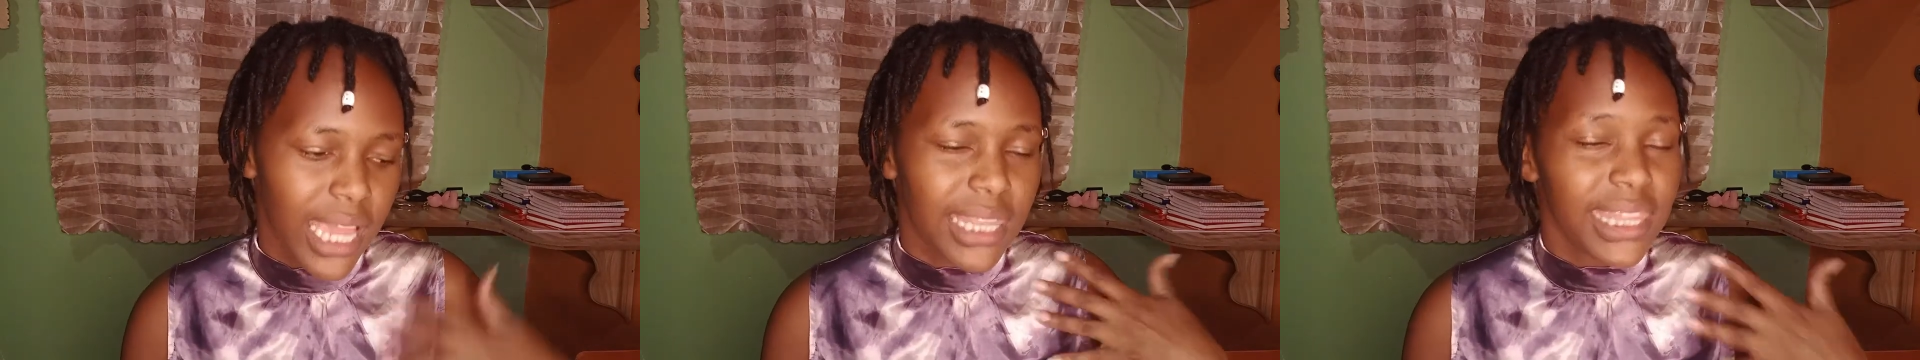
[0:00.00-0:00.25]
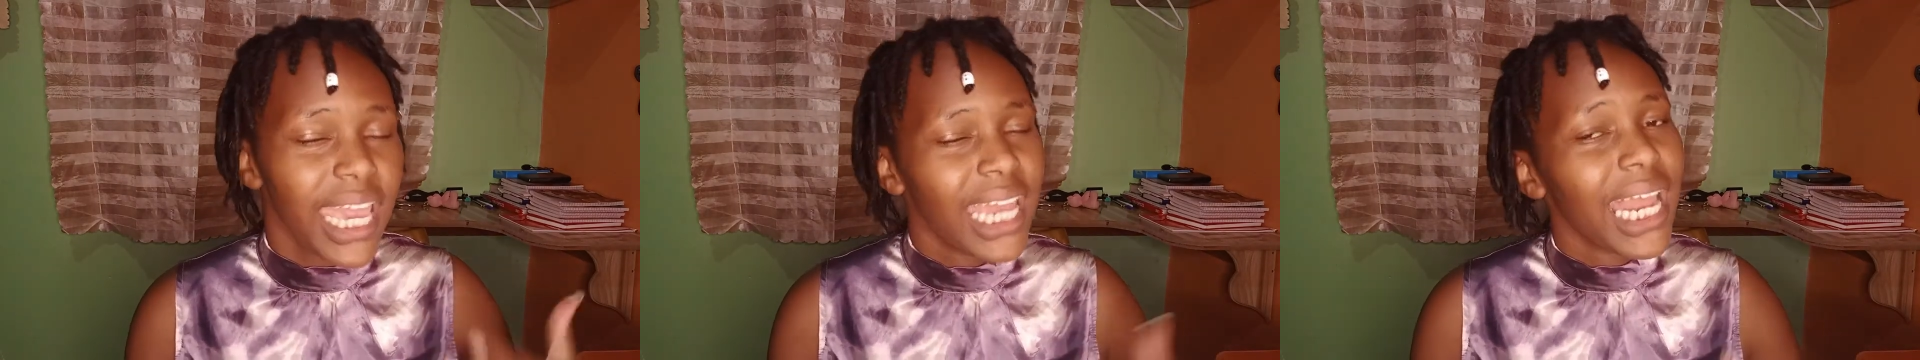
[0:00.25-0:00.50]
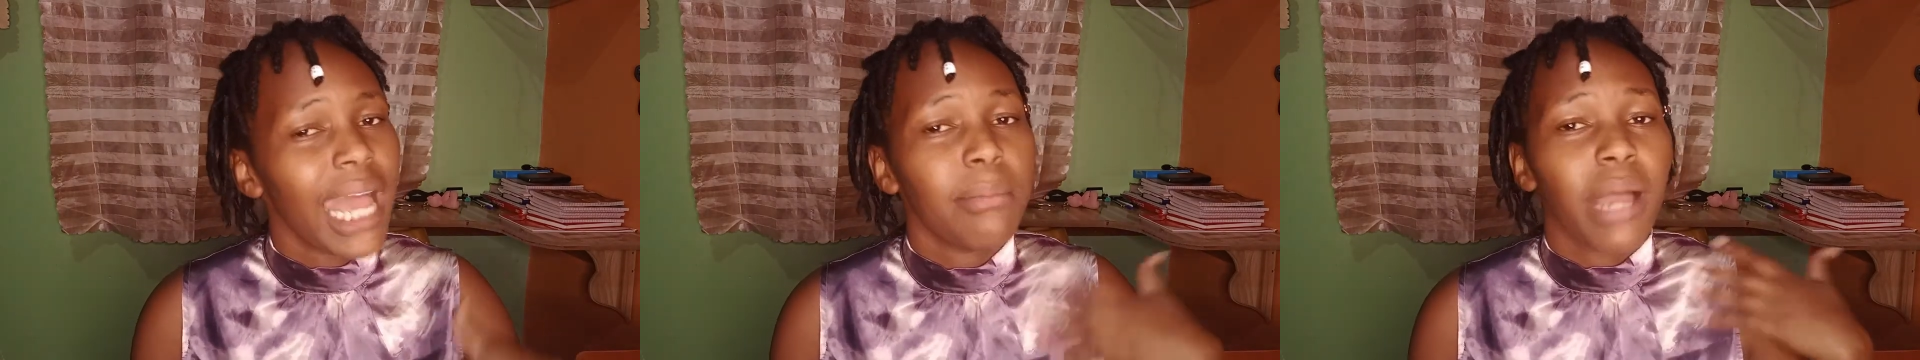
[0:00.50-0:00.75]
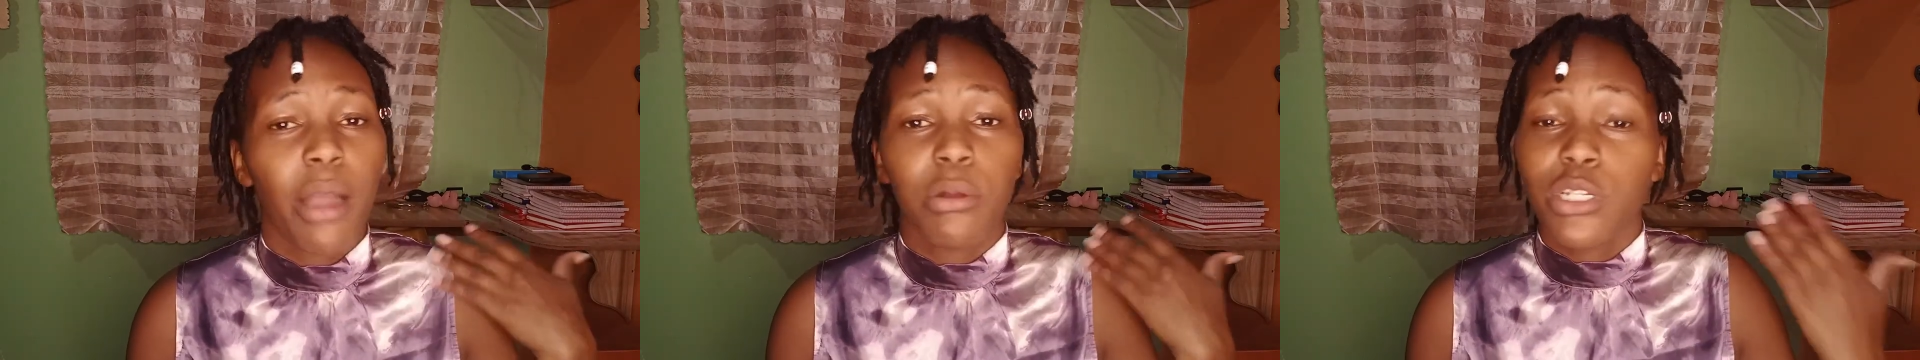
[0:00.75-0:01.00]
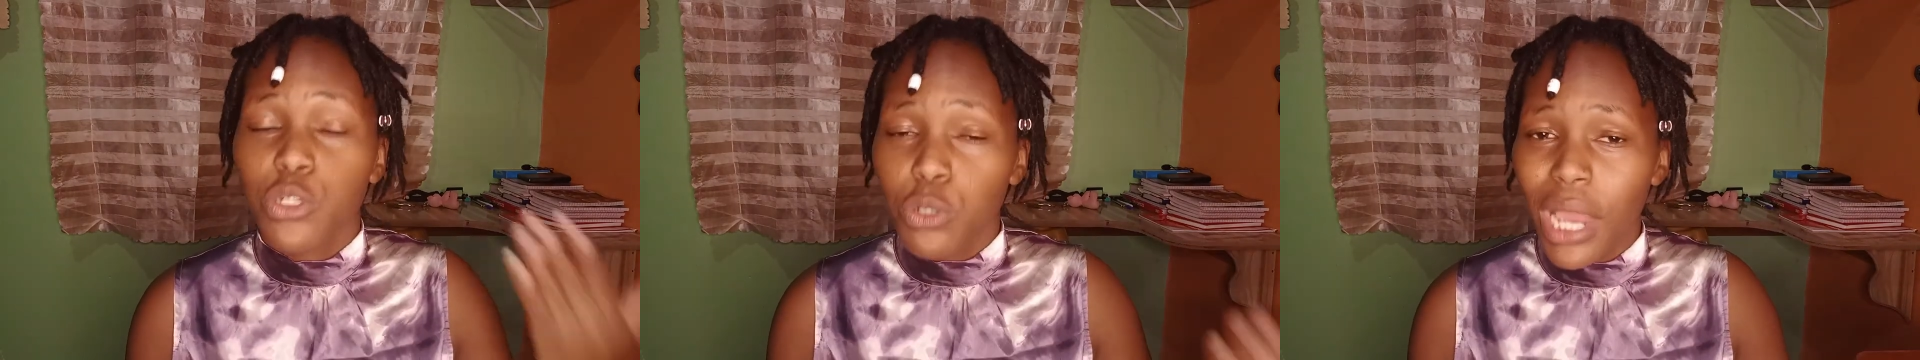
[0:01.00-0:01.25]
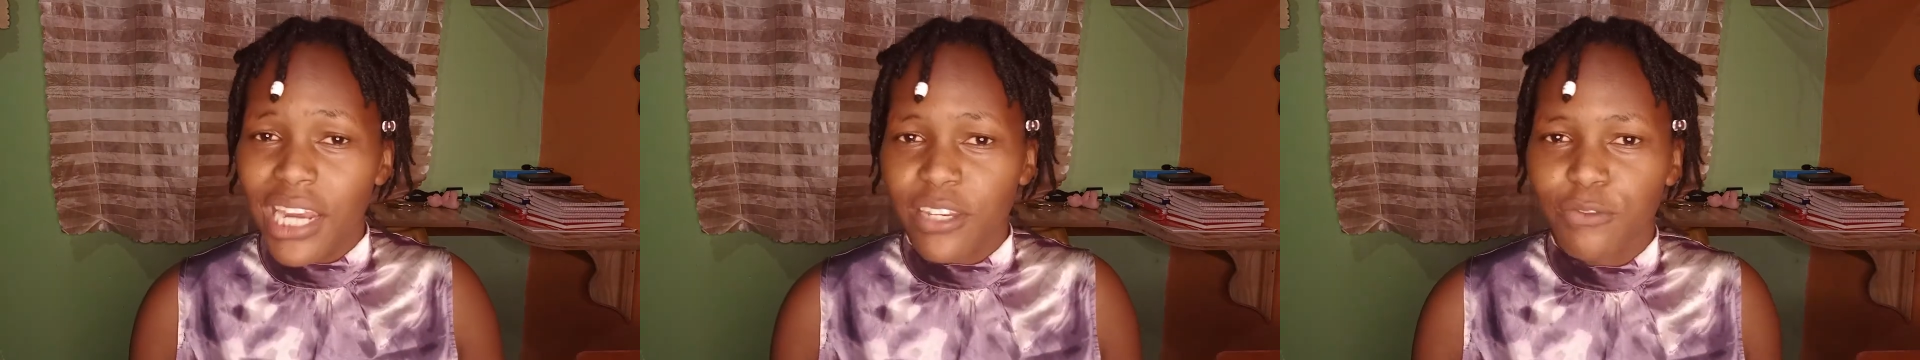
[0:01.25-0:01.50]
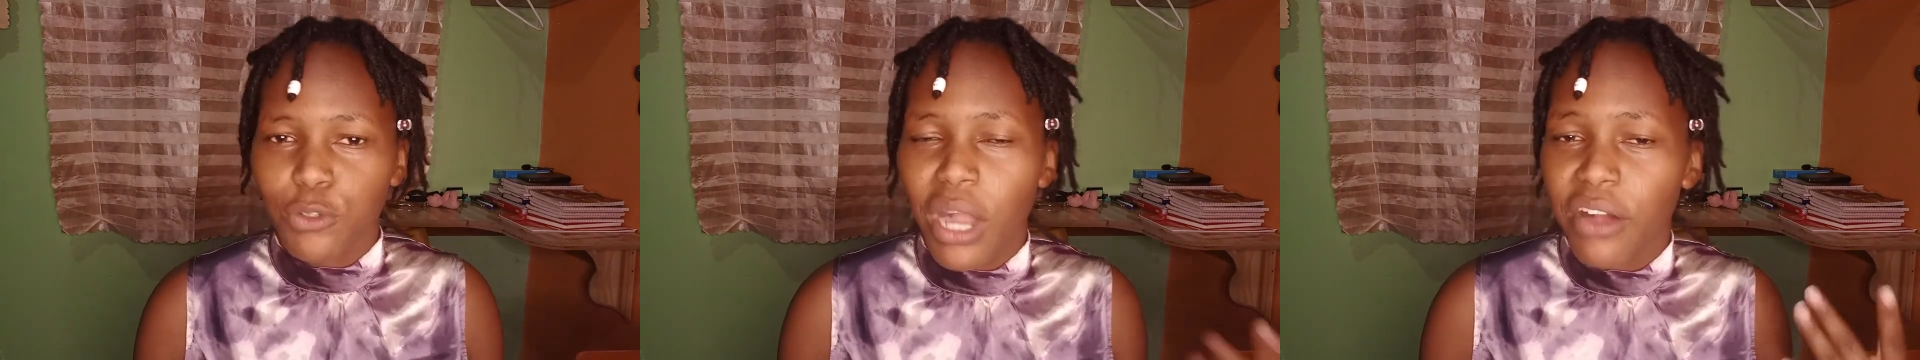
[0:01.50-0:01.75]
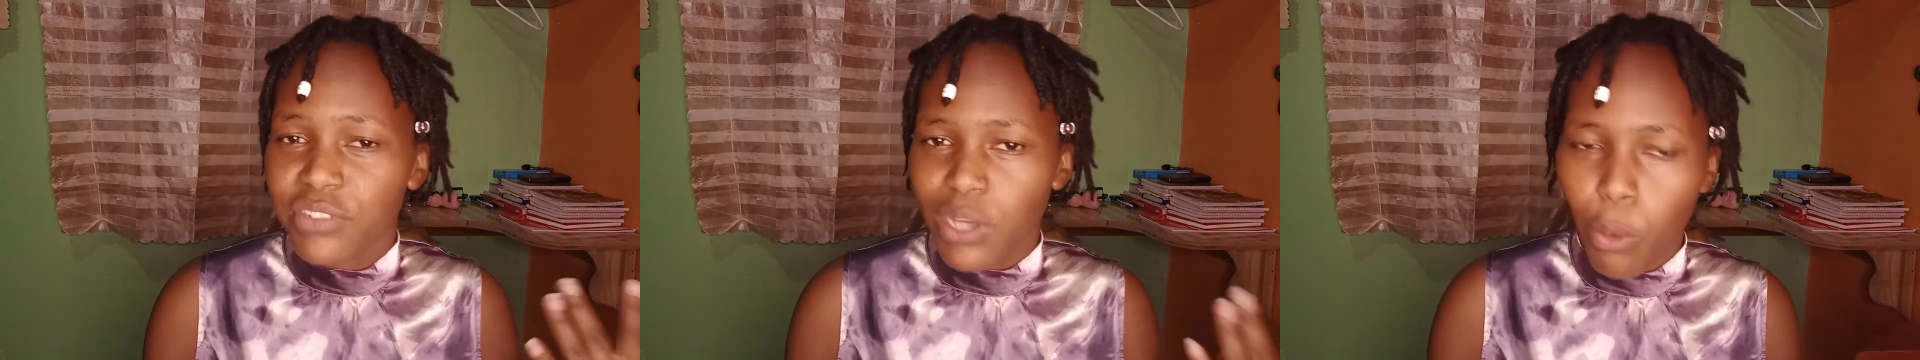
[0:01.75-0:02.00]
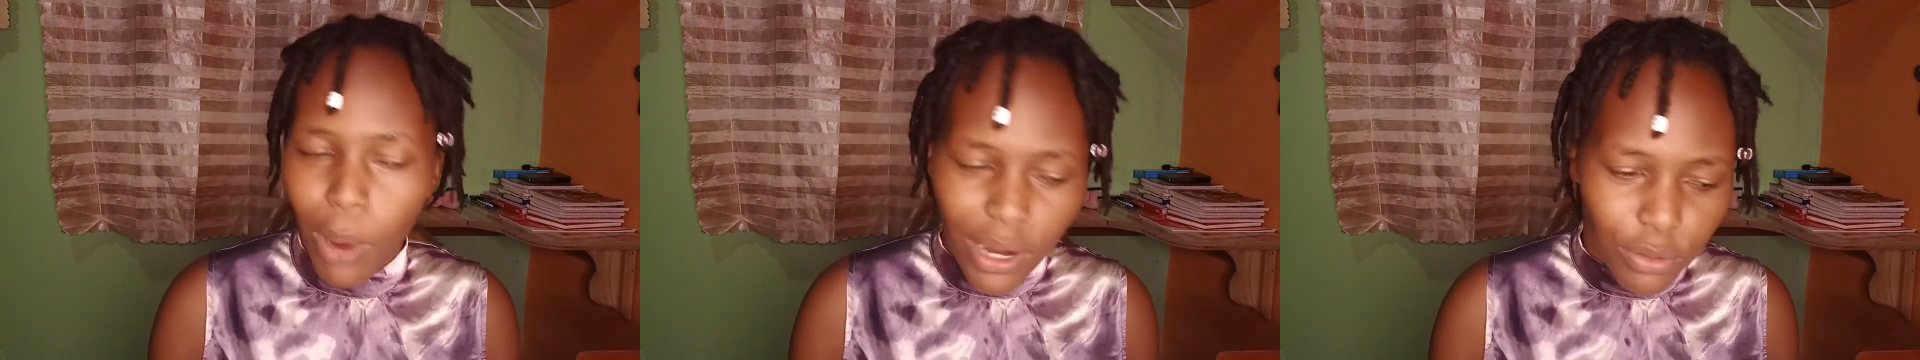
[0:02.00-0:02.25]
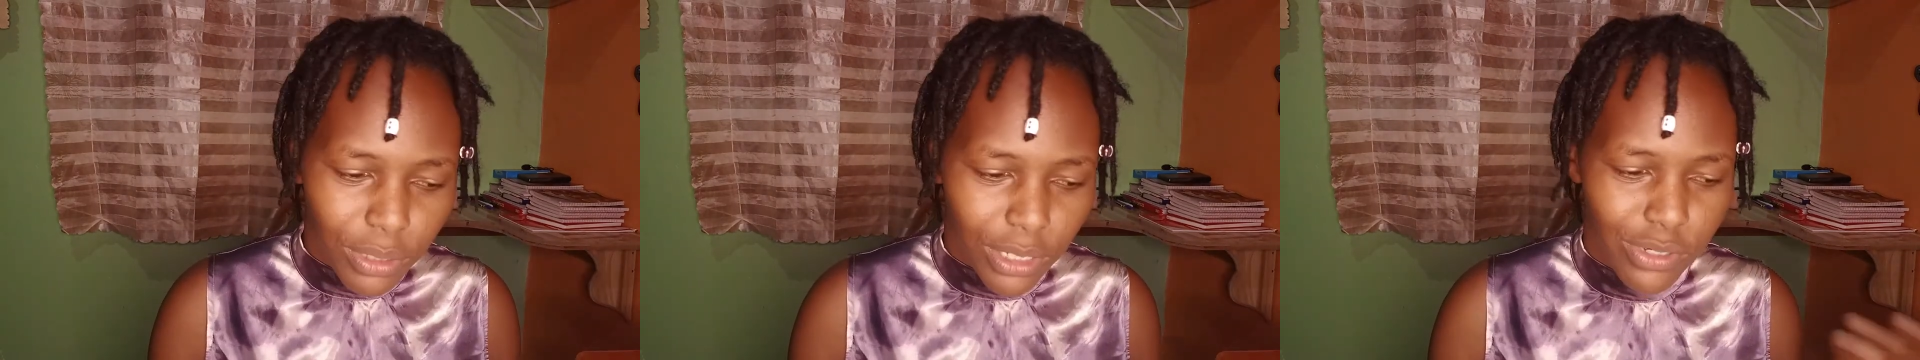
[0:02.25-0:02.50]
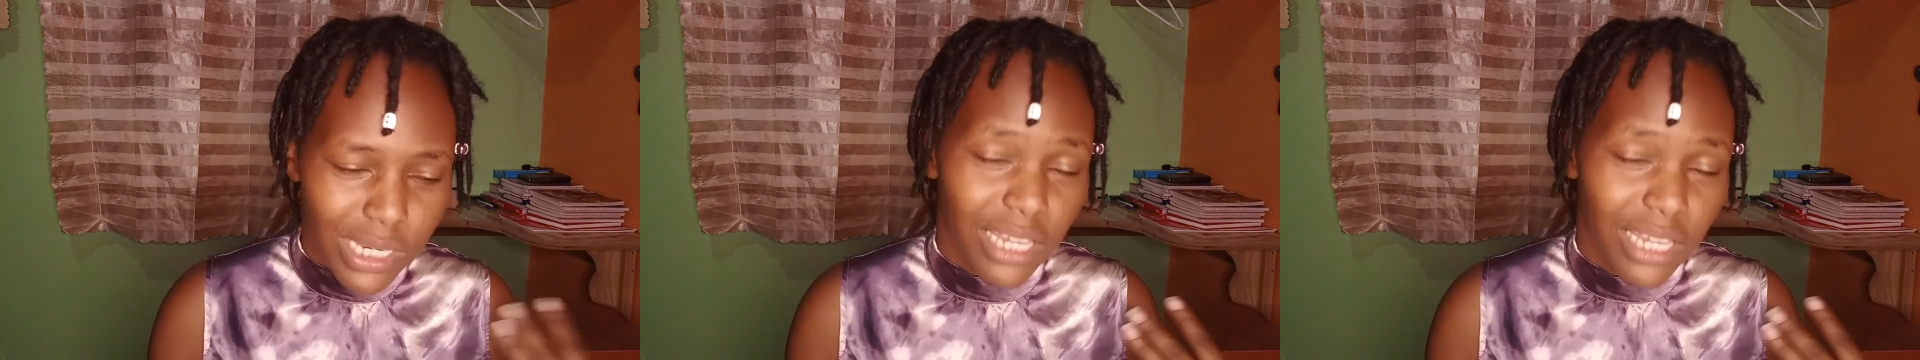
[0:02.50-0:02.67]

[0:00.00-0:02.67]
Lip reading: and then I will do a review after 1 week,